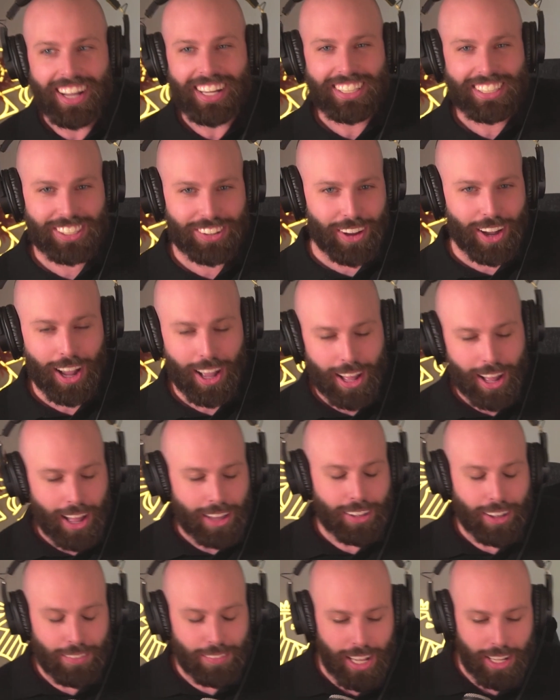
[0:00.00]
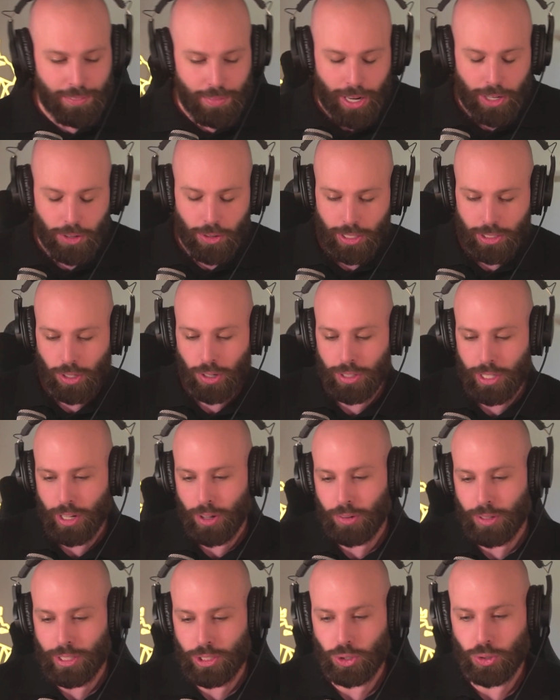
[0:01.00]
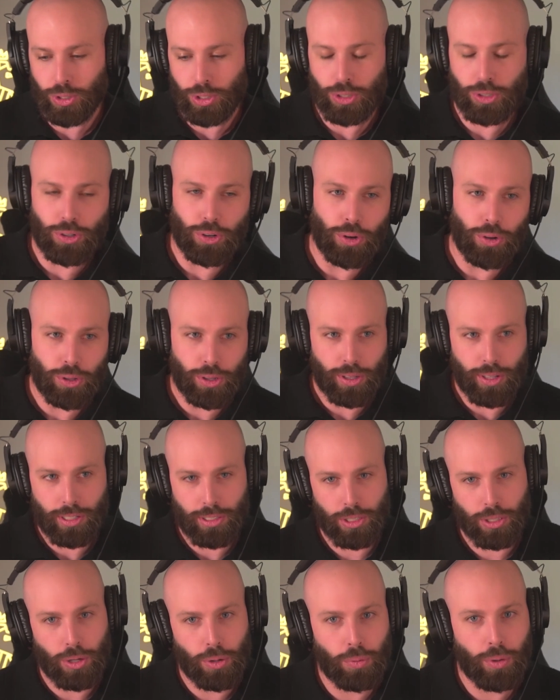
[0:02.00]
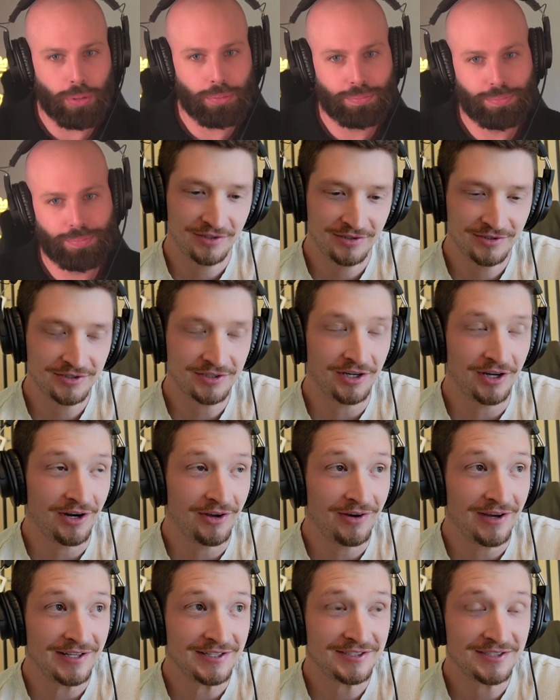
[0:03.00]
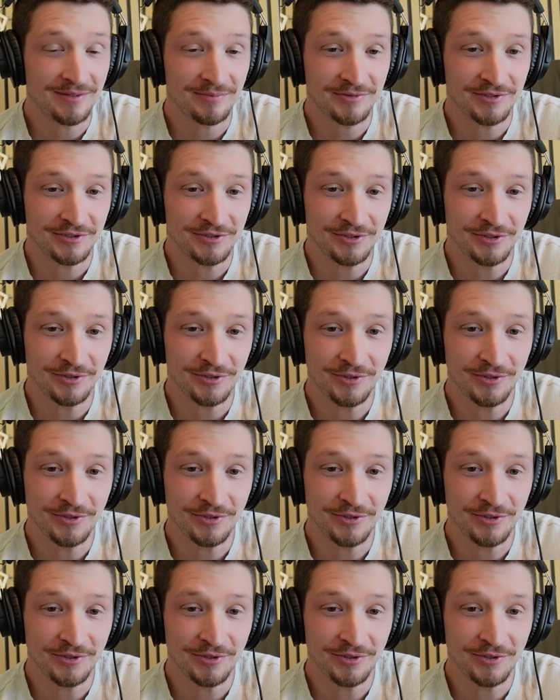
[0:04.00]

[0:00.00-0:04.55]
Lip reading: So I love that. Metrics aren't the only source of truth. That's a good one. Scott, I'll add something too.